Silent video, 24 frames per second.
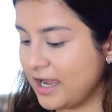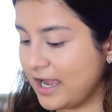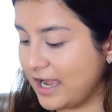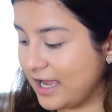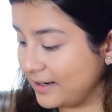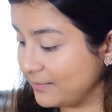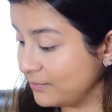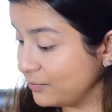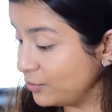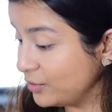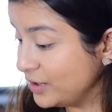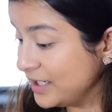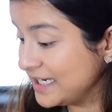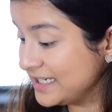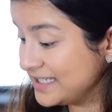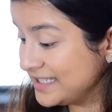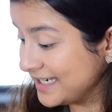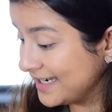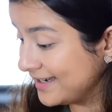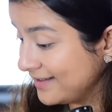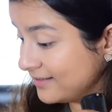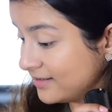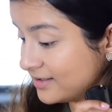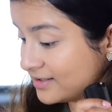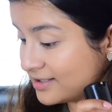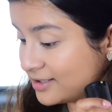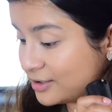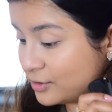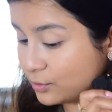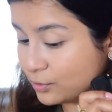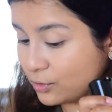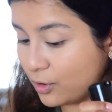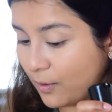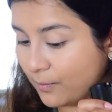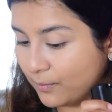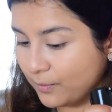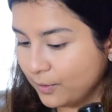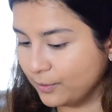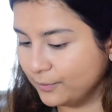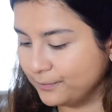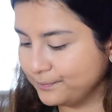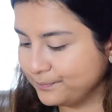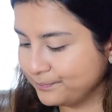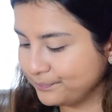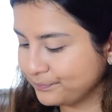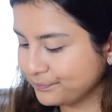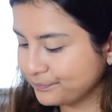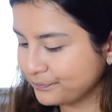I'm really digging this two combo.
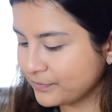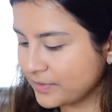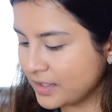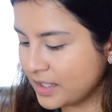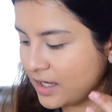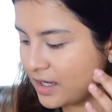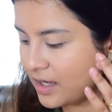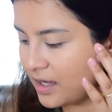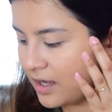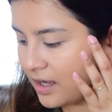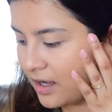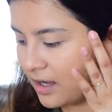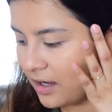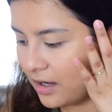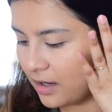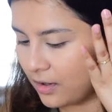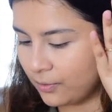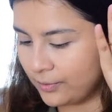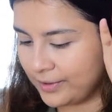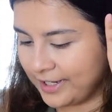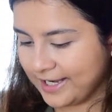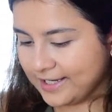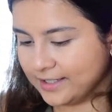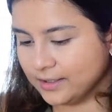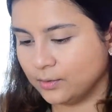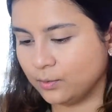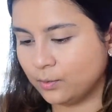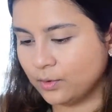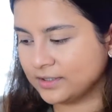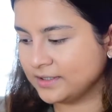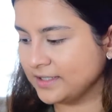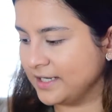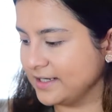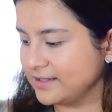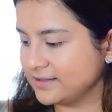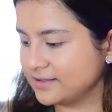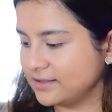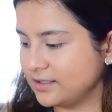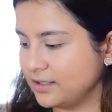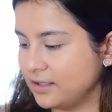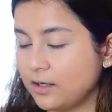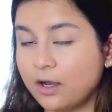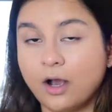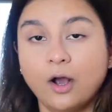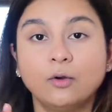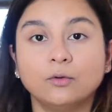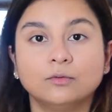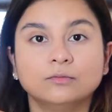Okay, what next?
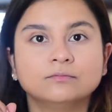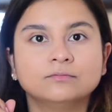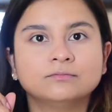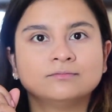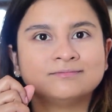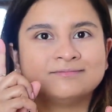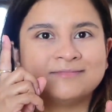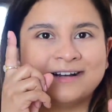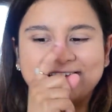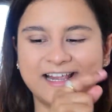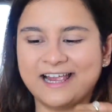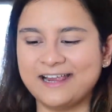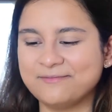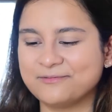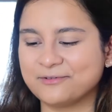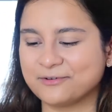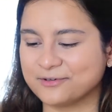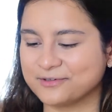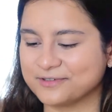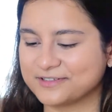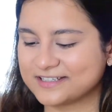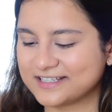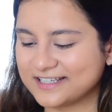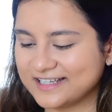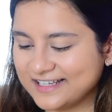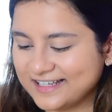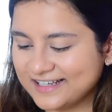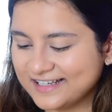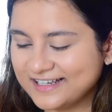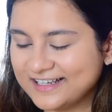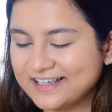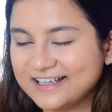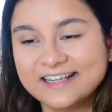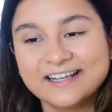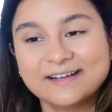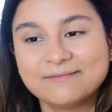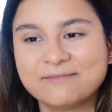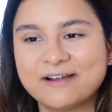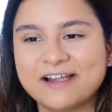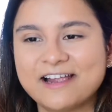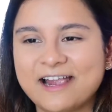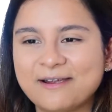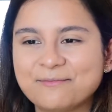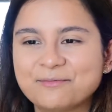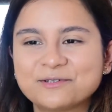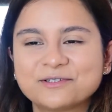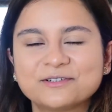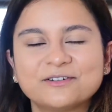Oh, my eyebrows. My
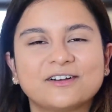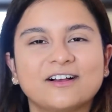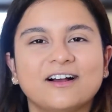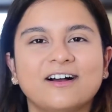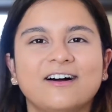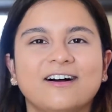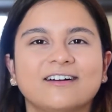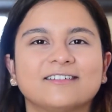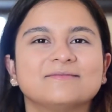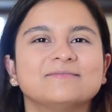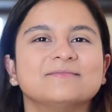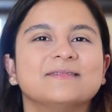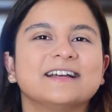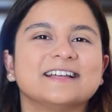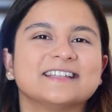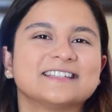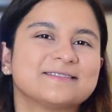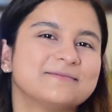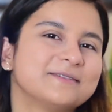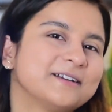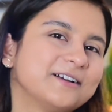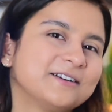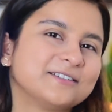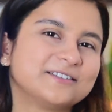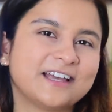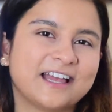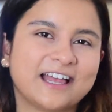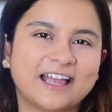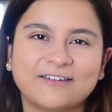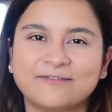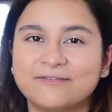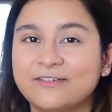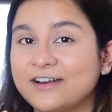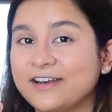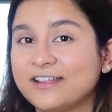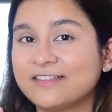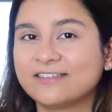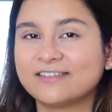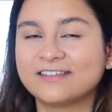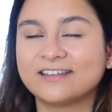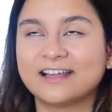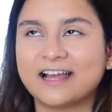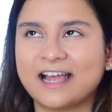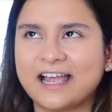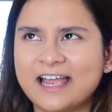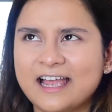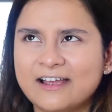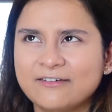eyebrows look a hot mess because I
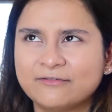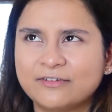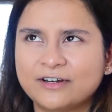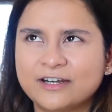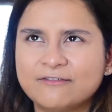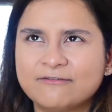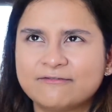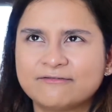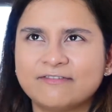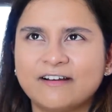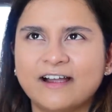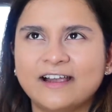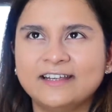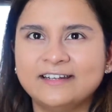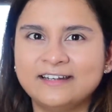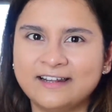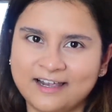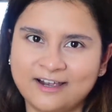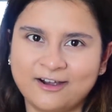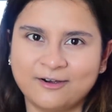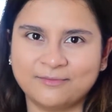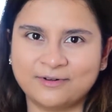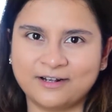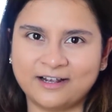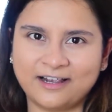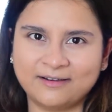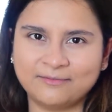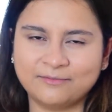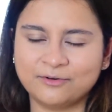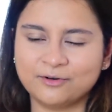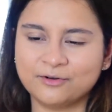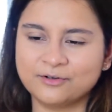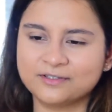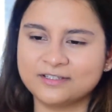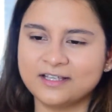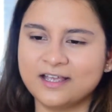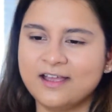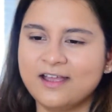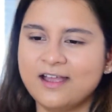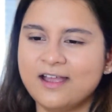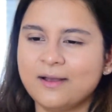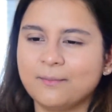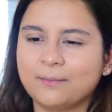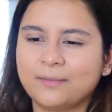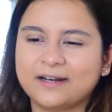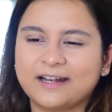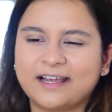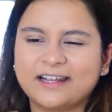have very fine hair on my eyebrows,
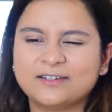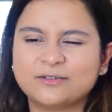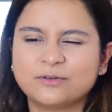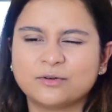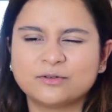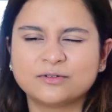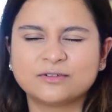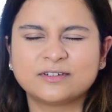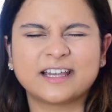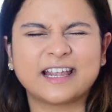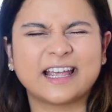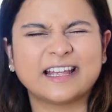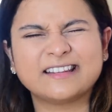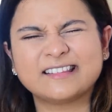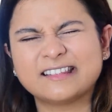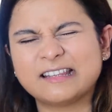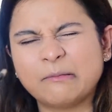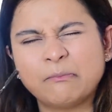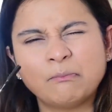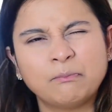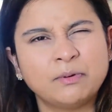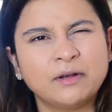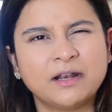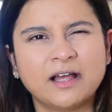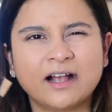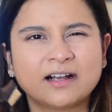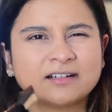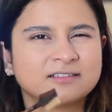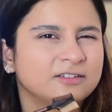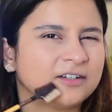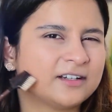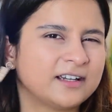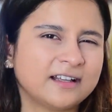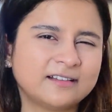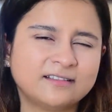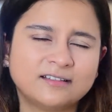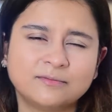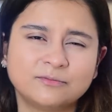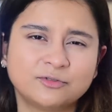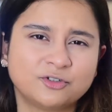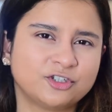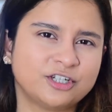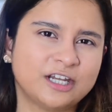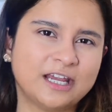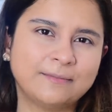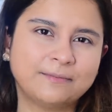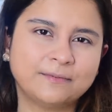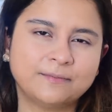but I don't get them plucked or get them
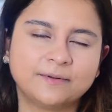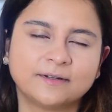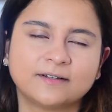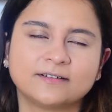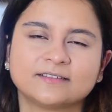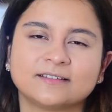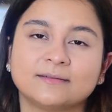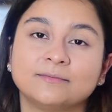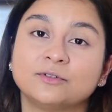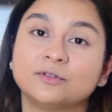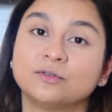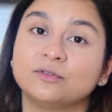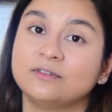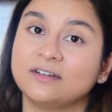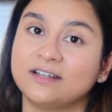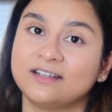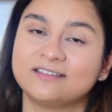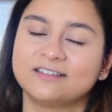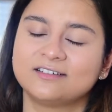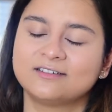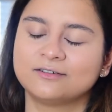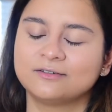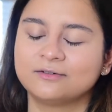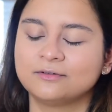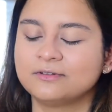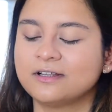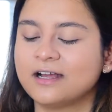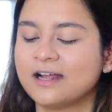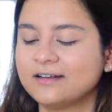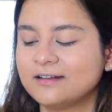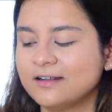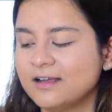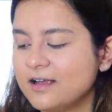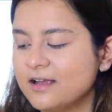shaped because I'm too lazy to do that.